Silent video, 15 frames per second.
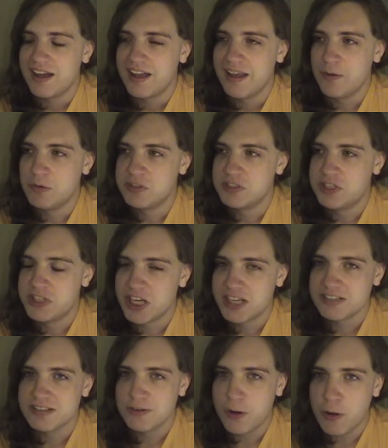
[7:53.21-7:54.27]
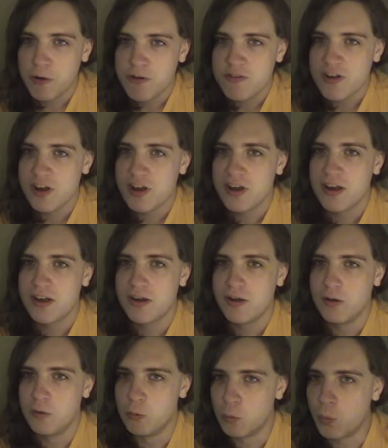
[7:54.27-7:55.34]
It was just over
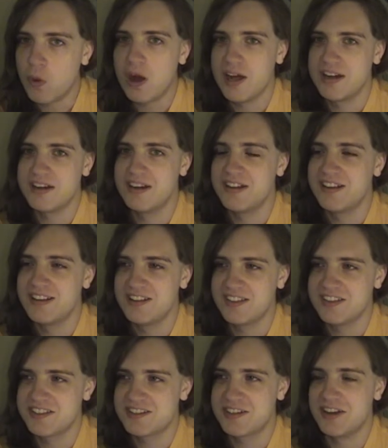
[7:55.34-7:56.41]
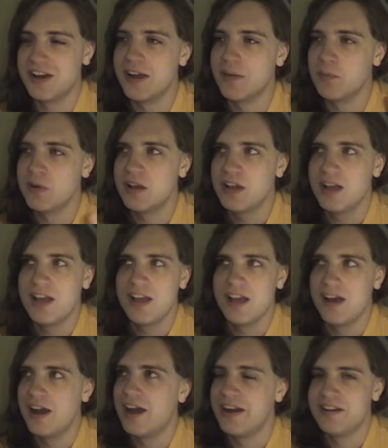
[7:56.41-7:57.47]
1 this time.
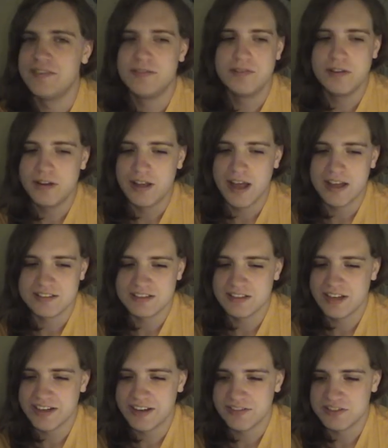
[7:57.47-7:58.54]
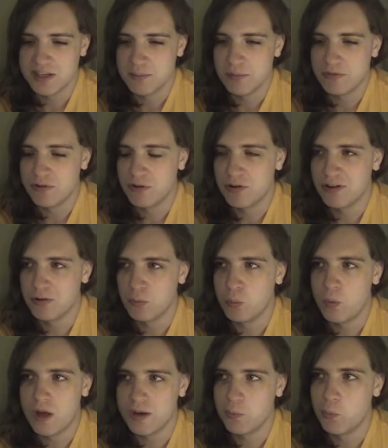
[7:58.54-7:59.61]
Like I've said before,
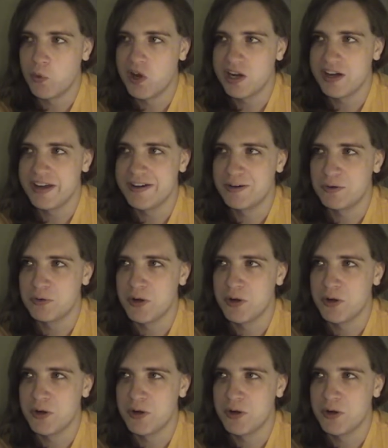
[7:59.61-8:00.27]
1 what, I don't